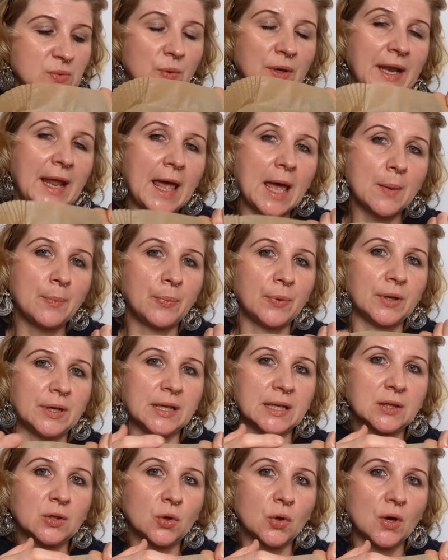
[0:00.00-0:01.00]
what happens,
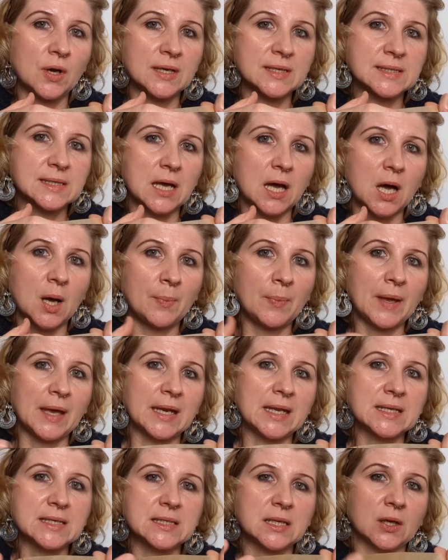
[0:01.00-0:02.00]
it curls up
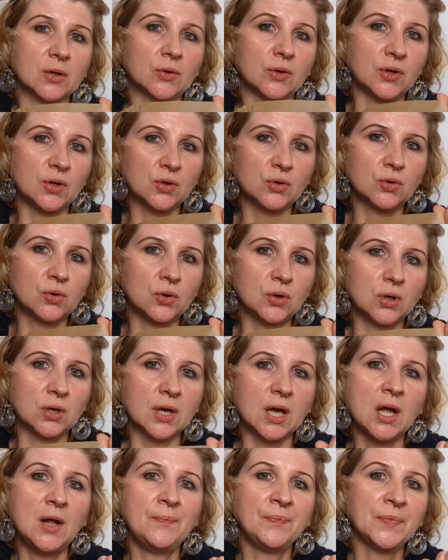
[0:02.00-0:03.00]
and it's not going to
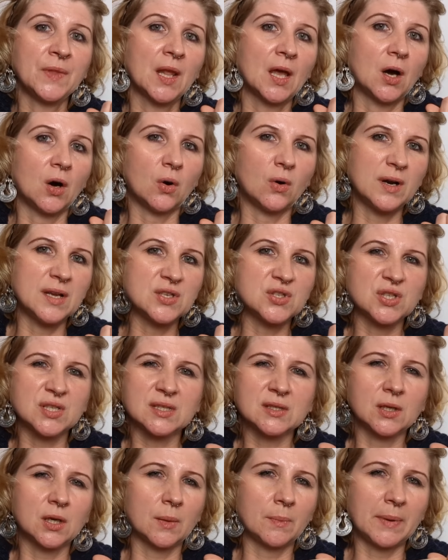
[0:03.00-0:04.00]
cook, or it's
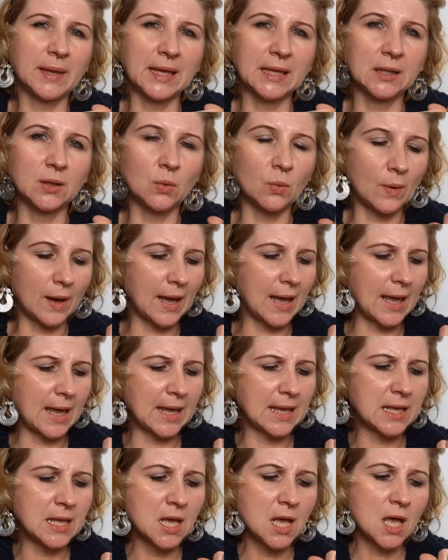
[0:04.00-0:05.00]
just going to be in the
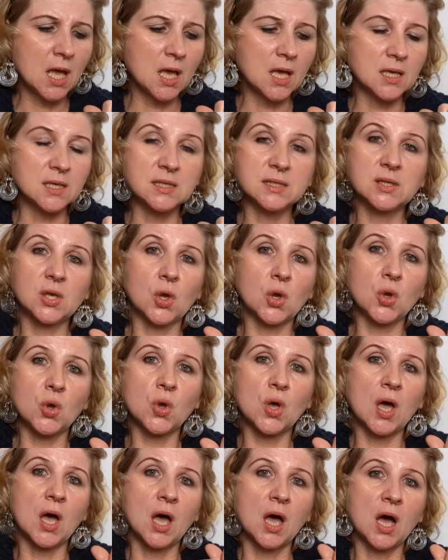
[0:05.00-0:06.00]
way.
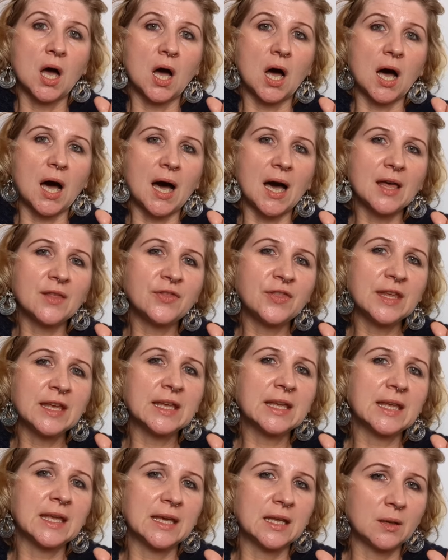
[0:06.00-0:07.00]
So I
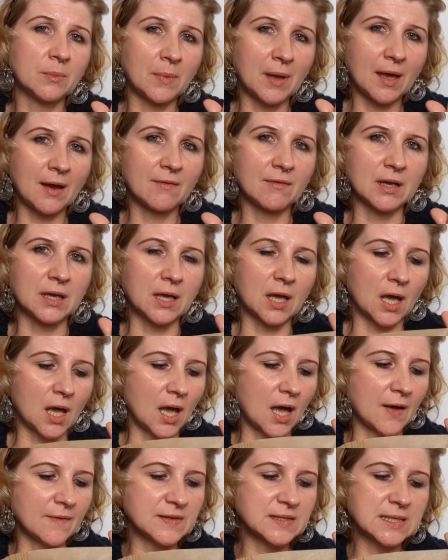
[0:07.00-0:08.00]
think in America
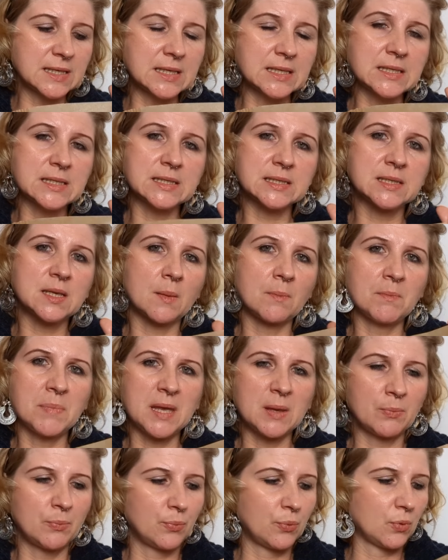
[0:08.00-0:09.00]
I've seen some
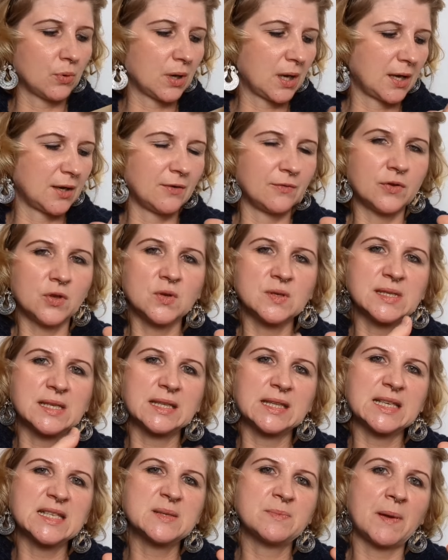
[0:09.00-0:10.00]
people kind of using
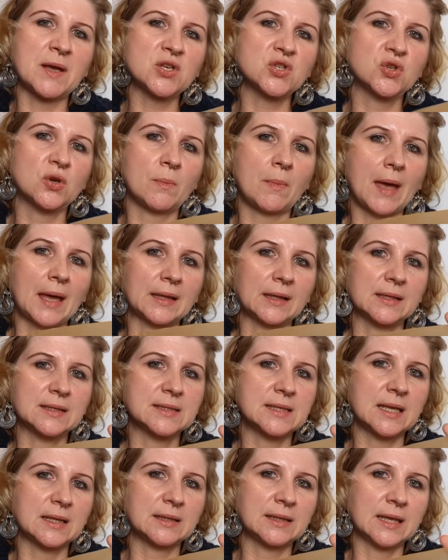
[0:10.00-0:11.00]
this special magnet
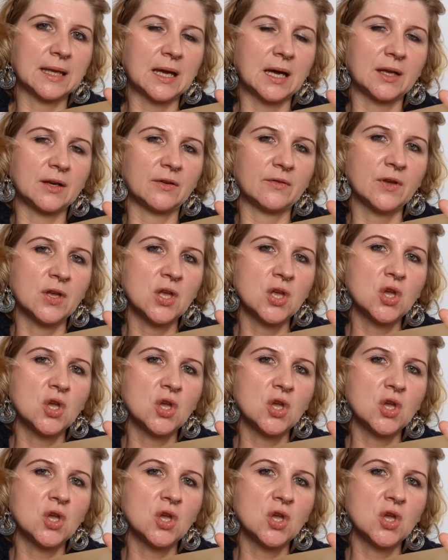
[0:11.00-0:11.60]
that they kind of